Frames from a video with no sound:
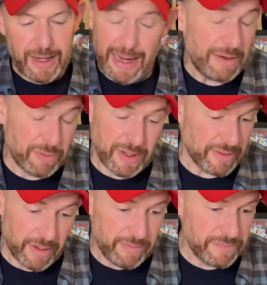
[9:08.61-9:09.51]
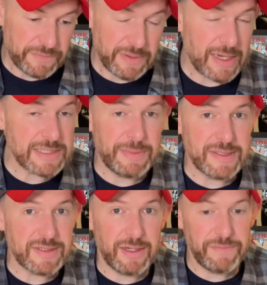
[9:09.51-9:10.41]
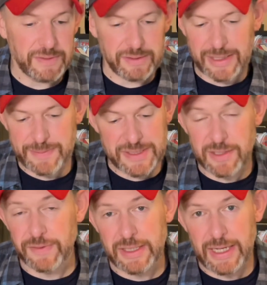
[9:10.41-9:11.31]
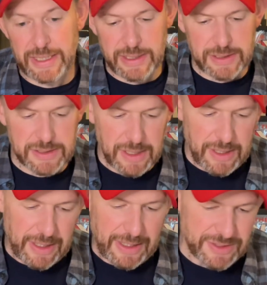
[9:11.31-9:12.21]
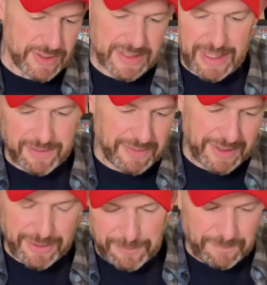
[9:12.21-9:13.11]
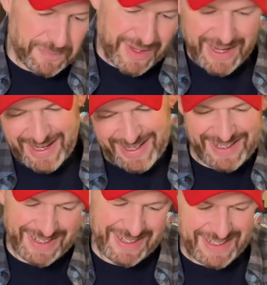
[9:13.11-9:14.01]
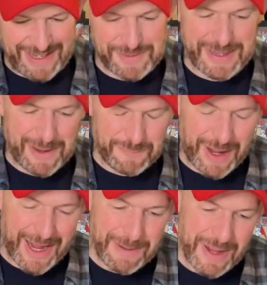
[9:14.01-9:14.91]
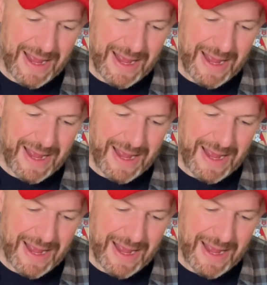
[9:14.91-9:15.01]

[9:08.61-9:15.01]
I really love X-Men stuff and X-Men stuff in the 90s, so this kind of gives me that vibe.